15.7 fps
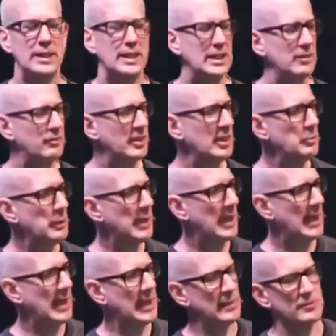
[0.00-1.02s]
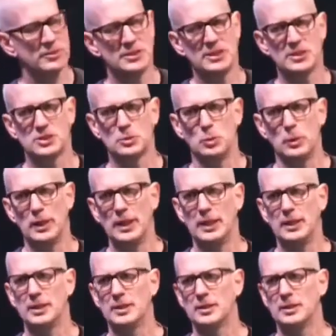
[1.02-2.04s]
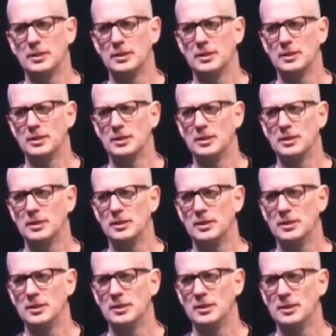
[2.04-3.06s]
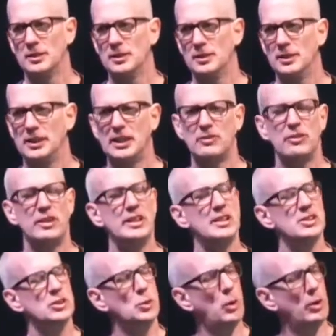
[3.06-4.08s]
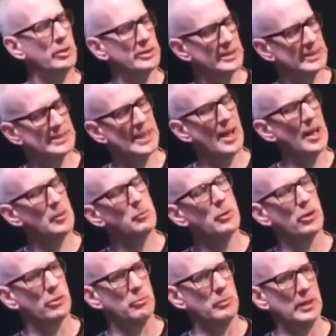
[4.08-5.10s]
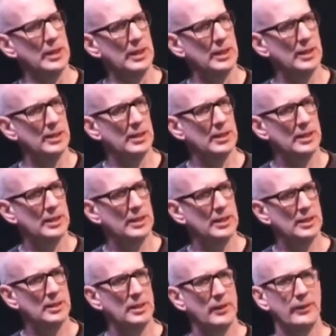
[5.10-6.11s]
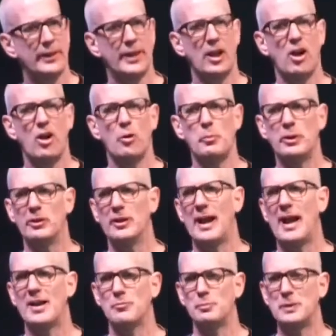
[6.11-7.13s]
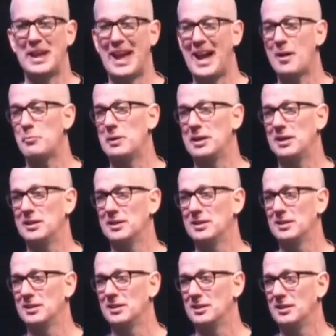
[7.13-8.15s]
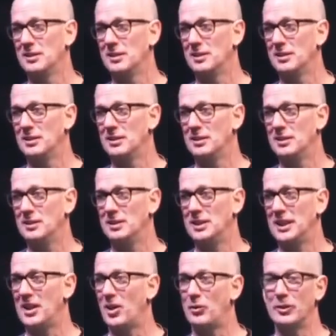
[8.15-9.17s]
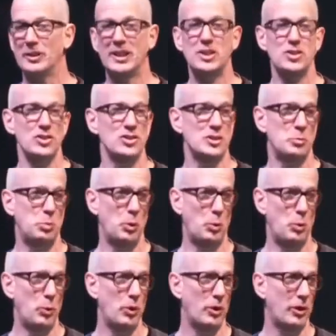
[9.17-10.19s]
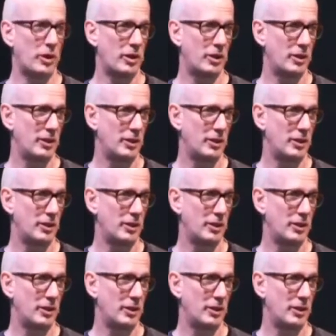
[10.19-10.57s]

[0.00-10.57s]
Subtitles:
If he behaves this way, if he does quality time with me, then I'll be happy, and our relationship will work.